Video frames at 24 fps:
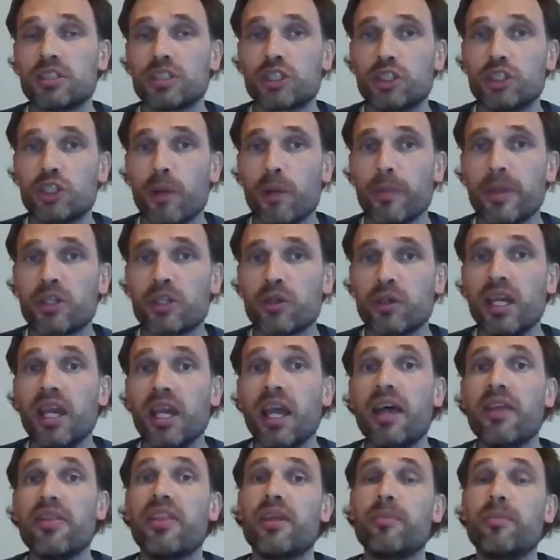geometry
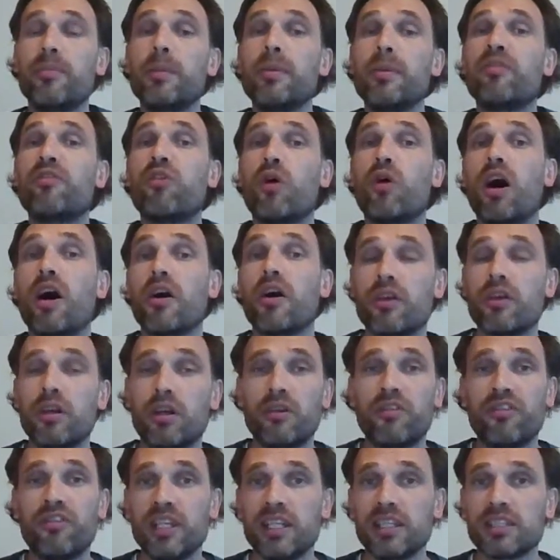than maybe for other
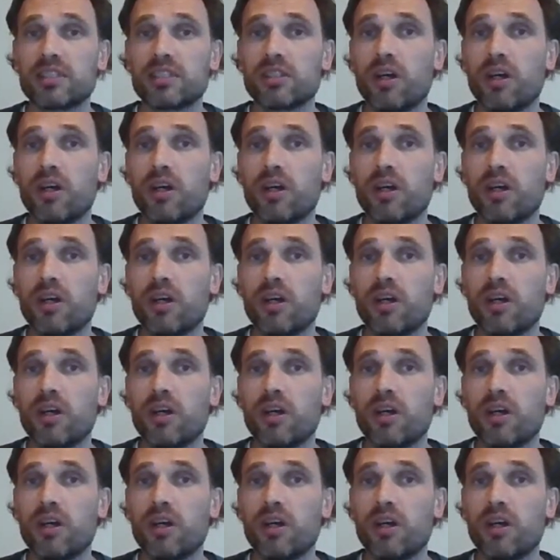fields